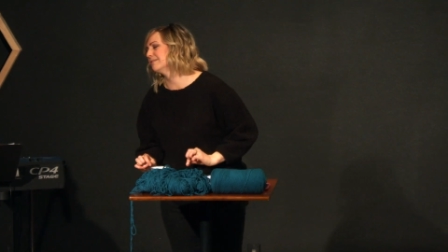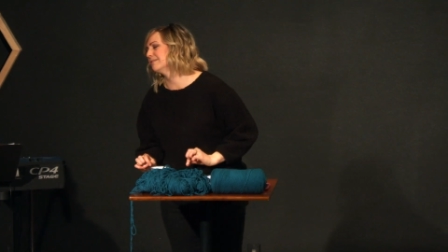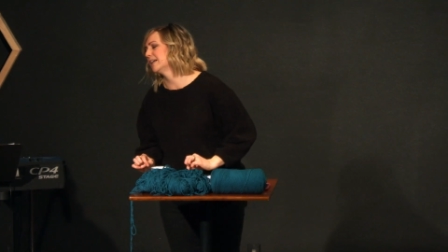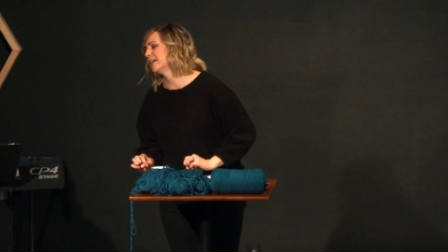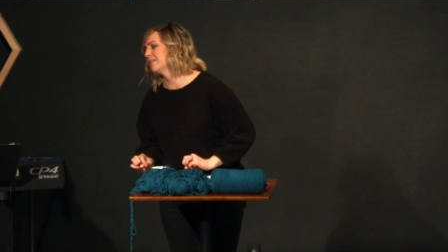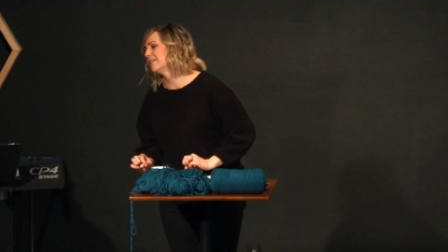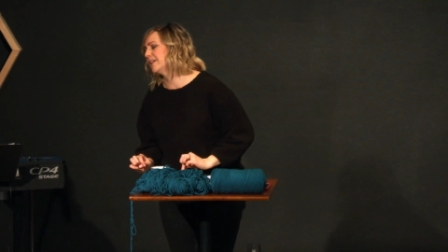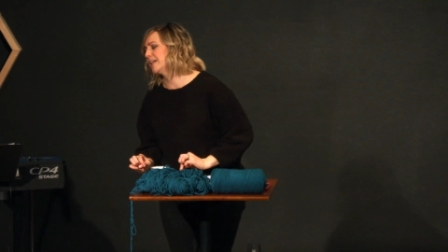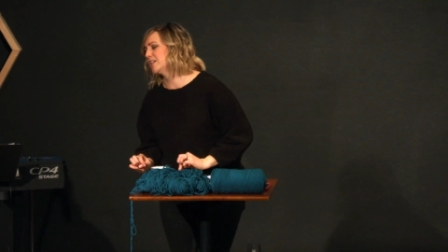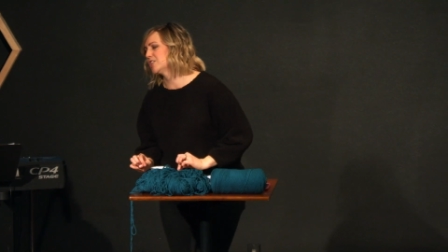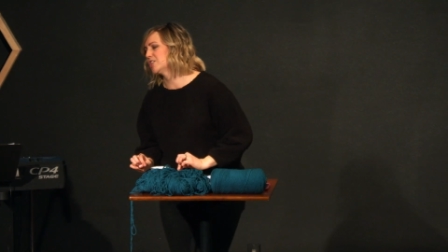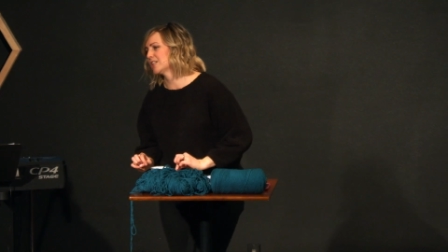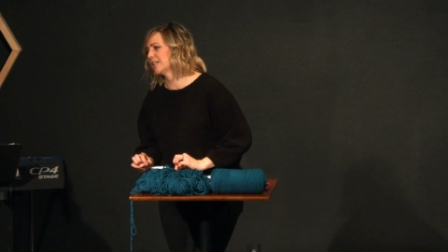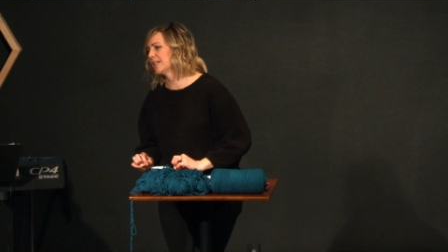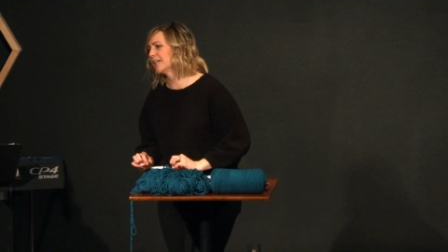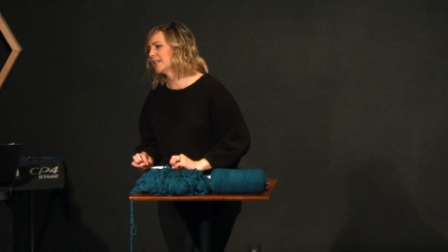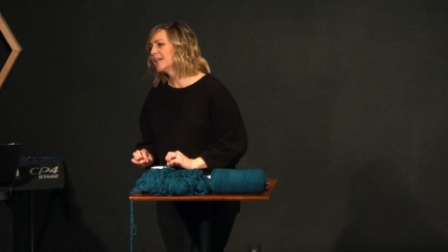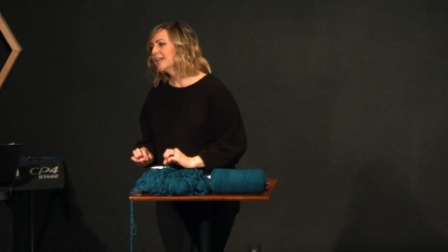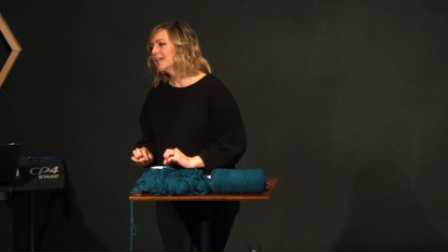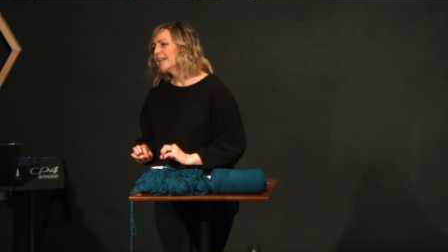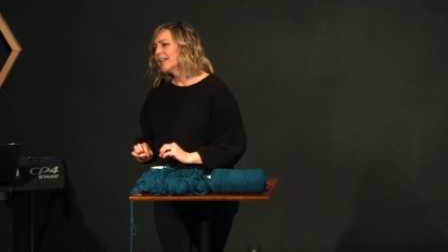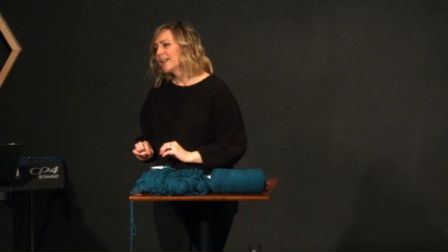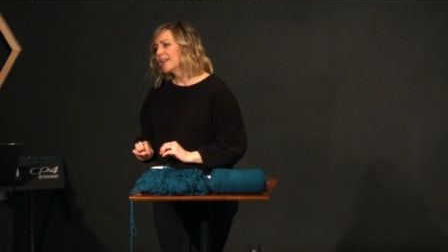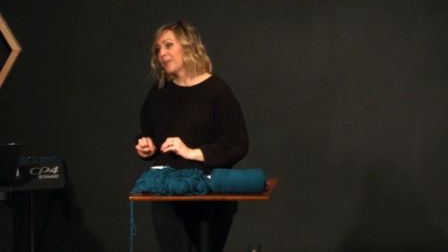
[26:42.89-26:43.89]
renovation.
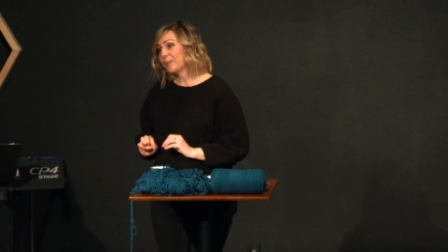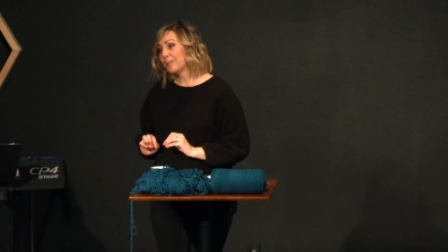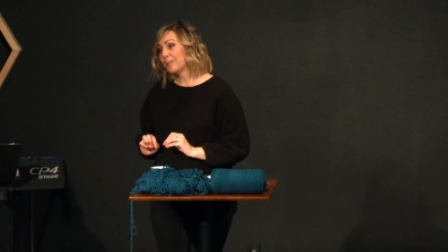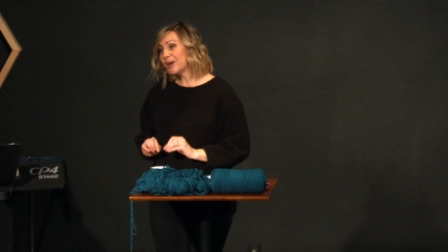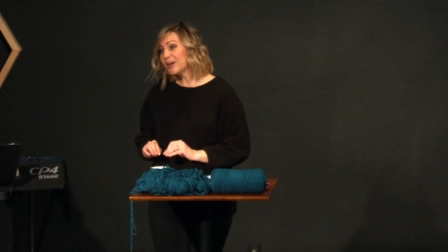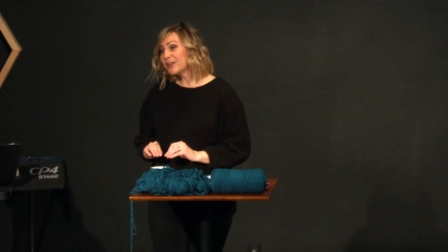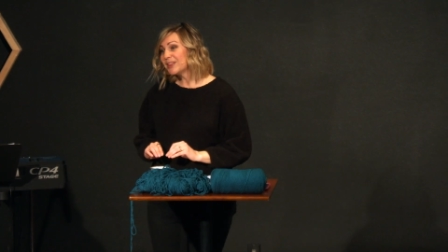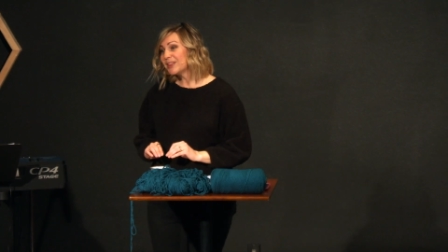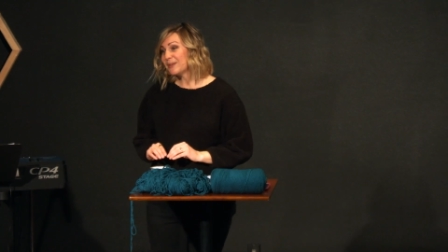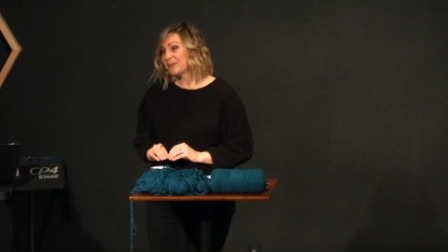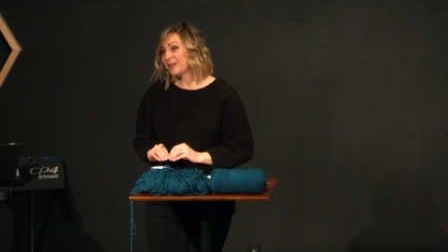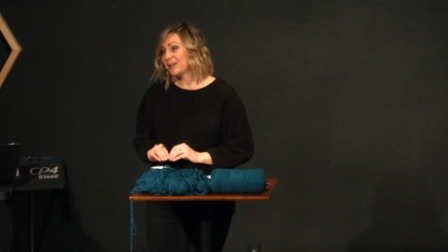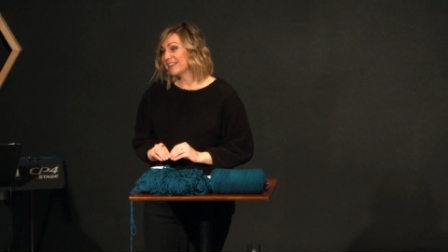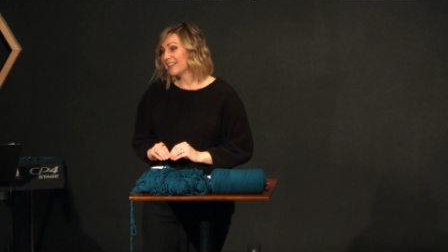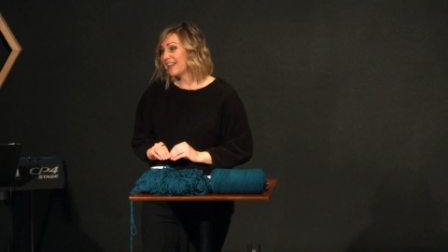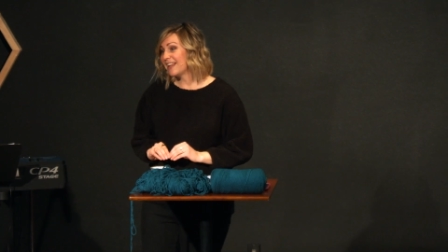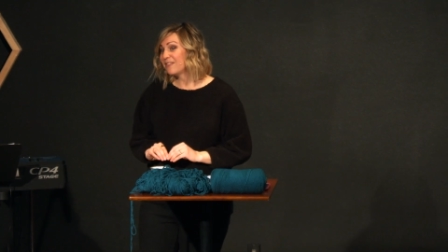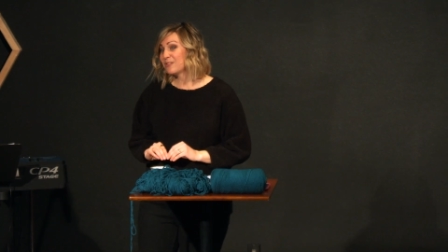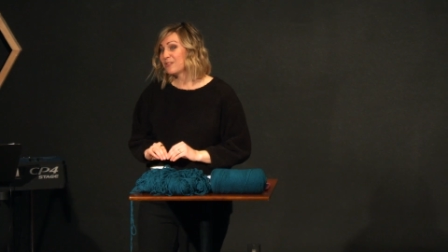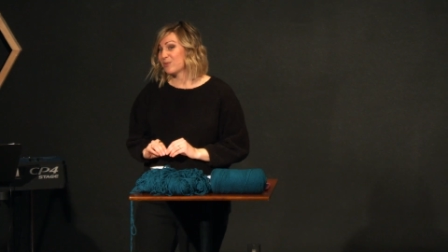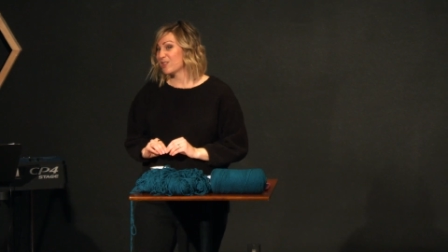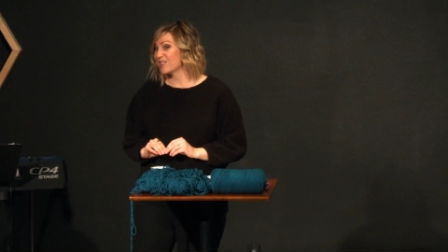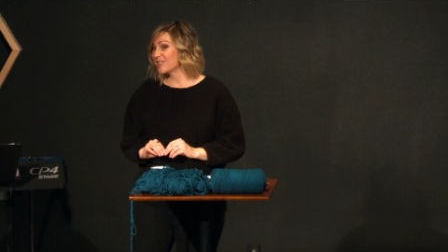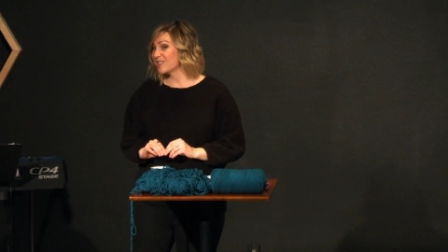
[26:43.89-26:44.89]
The part that we
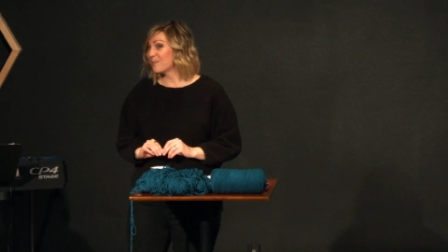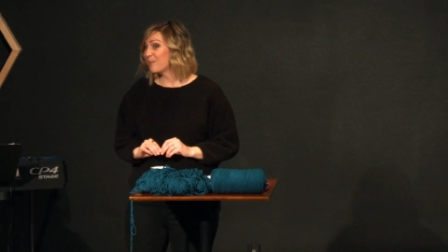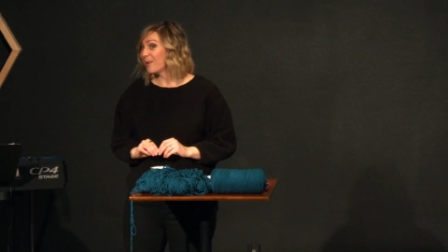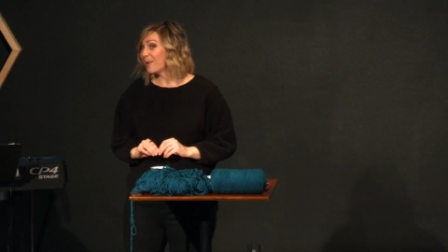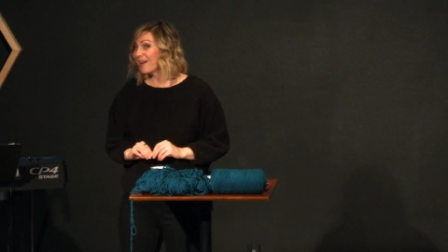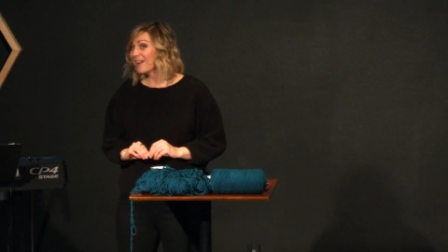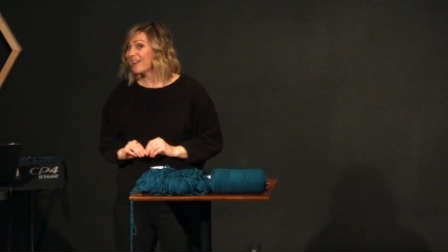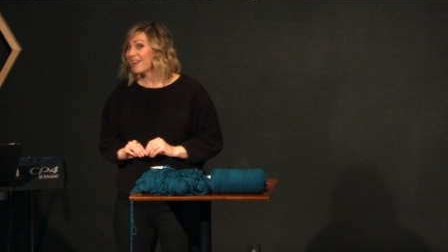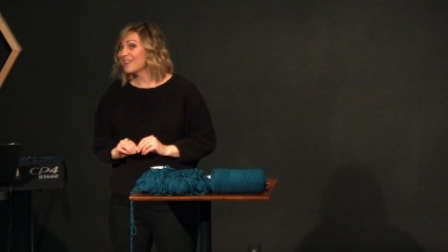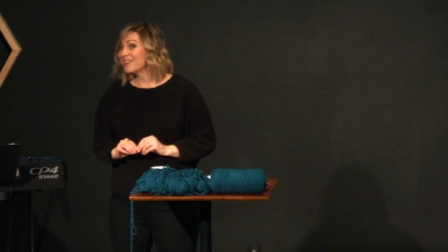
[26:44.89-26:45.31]
left was the part